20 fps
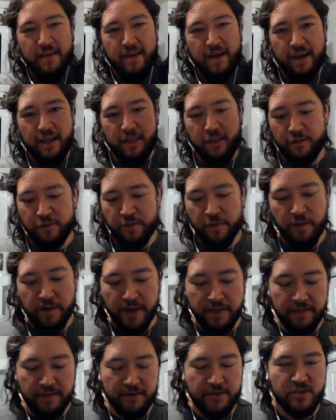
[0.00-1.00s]
On the far
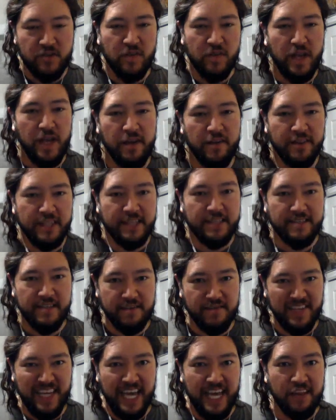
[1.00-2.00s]
end, there's a lot of things that
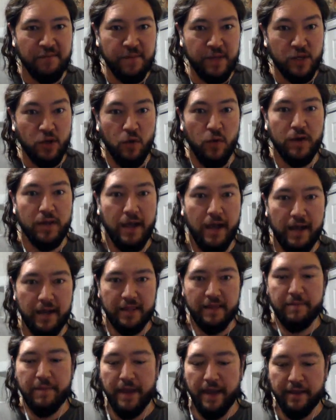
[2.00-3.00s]
have kind of been going on in
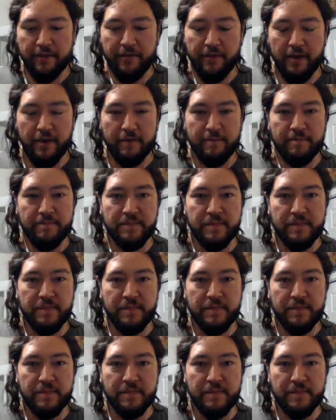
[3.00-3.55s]
the background.